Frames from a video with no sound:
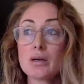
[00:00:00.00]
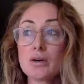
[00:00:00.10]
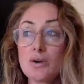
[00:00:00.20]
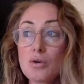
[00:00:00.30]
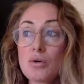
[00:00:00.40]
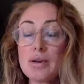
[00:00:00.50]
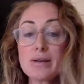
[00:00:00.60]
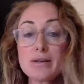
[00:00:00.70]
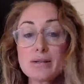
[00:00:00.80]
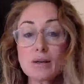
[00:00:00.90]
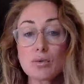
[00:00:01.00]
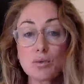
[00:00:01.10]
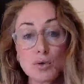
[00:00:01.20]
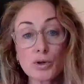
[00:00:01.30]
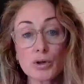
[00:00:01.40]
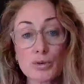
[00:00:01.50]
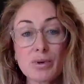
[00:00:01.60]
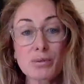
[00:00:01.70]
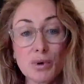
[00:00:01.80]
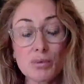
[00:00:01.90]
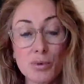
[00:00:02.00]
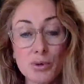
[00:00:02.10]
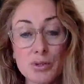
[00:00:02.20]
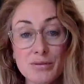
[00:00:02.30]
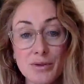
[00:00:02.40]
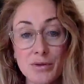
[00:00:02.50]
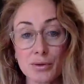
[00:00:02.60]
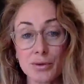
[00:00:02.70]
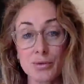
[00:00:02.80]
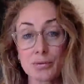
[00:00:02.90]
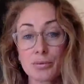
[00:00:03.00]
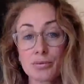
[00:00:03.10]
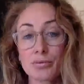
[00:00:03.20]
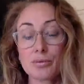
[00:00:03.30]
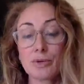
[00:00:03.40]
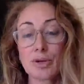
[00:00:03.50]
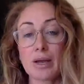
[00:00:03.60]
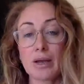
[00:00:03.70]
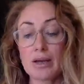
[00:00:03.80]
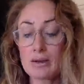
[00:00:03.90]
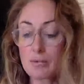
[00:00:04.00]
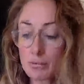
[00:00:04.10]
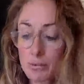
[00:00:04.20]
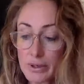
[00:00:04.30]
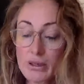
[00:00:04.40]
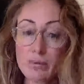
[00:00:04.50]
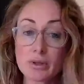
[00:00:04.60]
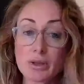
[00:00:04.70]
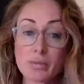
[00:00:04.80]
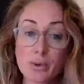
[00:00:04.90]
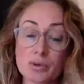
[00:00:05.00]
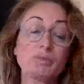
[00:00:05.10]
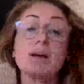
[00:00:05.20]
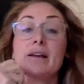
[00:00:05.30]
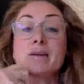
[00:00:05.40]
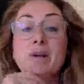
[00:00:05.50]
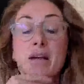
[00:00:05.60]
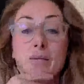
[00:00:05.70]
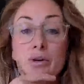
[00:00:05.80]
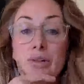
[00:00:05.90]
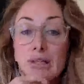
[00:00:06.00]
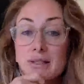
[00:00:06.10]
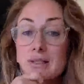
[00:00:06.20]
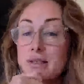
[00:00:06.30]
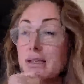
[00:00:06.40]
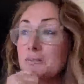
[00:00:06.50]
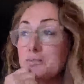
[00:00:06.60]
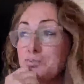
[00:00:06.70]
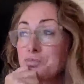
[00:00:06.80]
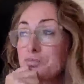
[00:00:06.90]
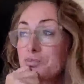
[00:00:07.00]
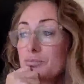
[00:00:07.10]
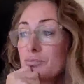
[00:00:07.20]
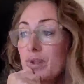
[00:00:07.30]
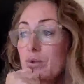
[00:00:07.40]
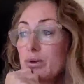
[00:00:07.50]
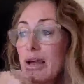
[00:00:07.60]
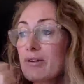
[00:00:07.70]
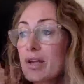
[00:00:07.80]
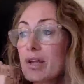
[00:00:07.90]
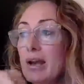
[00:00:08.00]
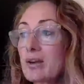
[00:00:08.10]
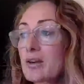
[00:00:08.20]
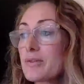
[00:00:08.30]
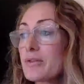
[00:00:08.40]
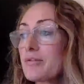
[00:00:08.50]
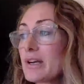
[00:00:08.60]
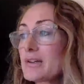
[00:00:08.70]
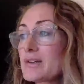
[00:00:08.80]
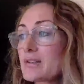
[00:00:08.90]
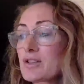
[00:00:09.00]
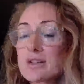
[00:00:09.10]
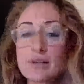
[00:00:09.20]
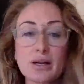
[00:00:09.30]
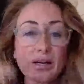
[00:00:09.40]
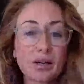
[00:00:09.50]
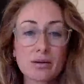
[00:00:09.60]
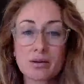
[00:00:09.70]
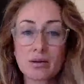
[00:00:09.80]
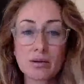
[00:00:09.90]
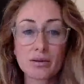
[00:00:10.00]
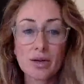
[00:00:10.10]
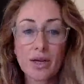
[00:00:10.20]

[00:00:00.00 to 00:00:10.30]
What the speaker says: always work with what works for you, okay? Really, really important. My neighbour came over last night. We were having a yak over the fence, and she's like, I